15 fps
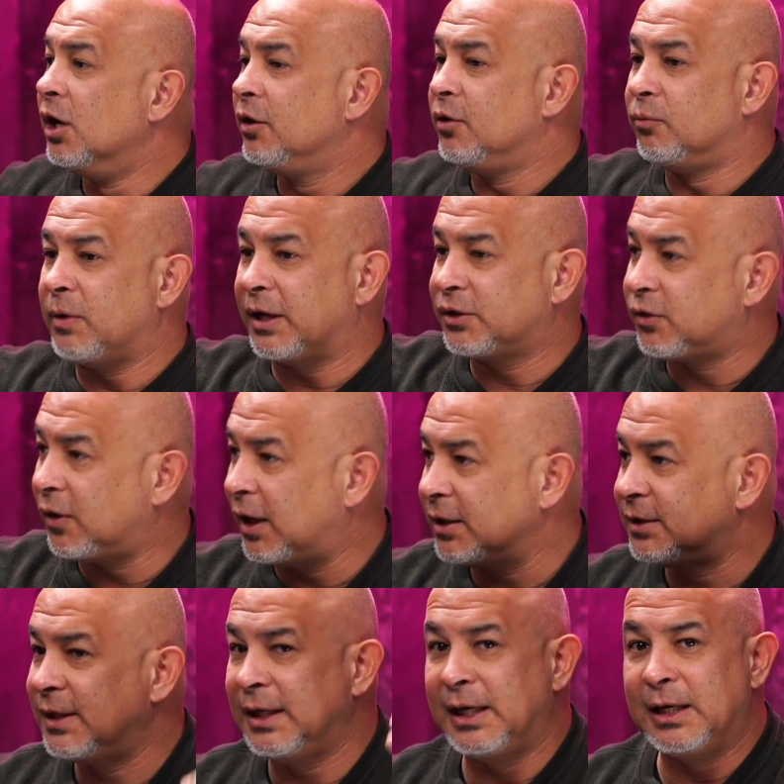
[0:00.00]
the
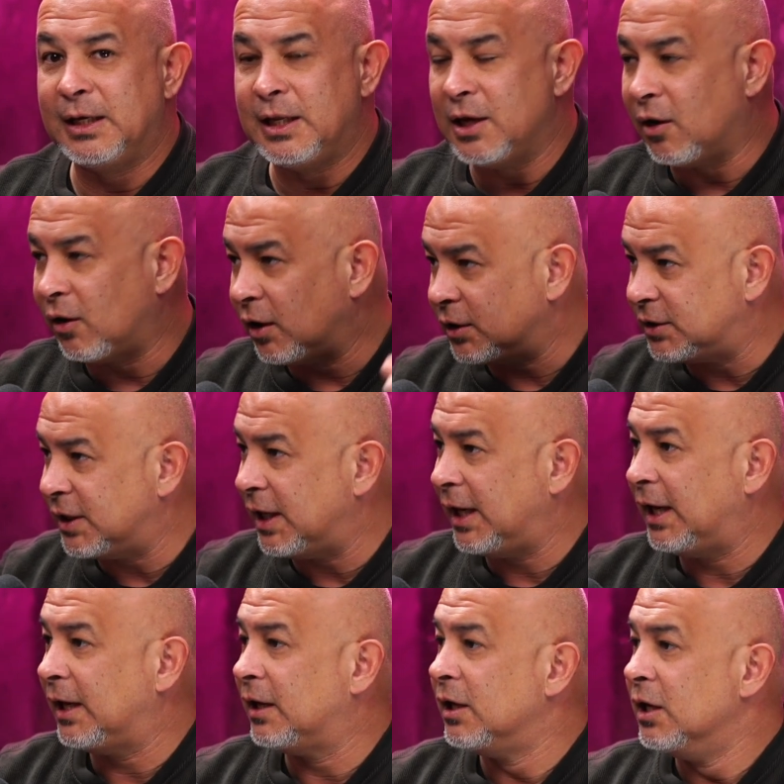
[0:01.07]
restaurant scene, the art
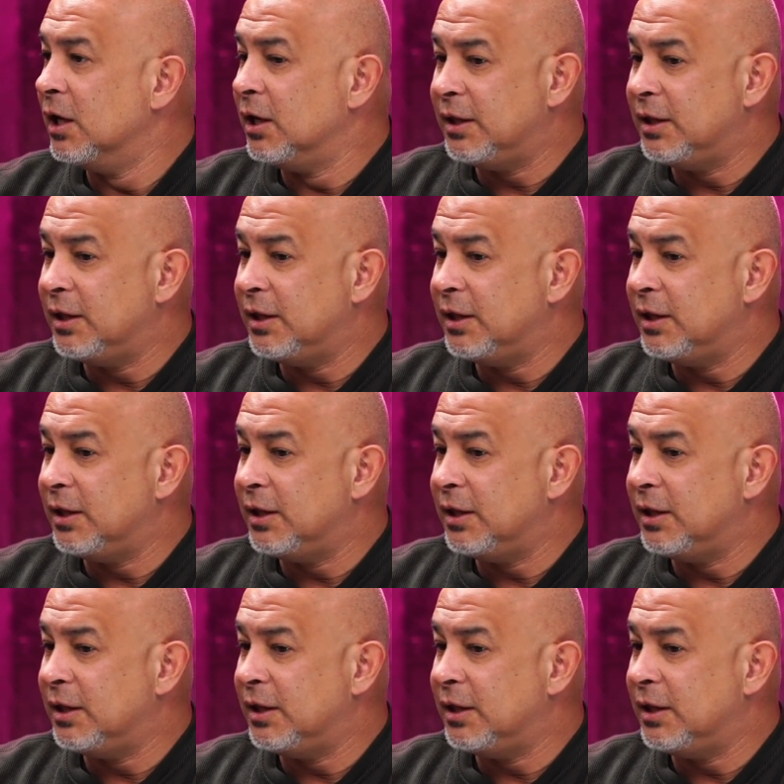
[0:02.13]
scene,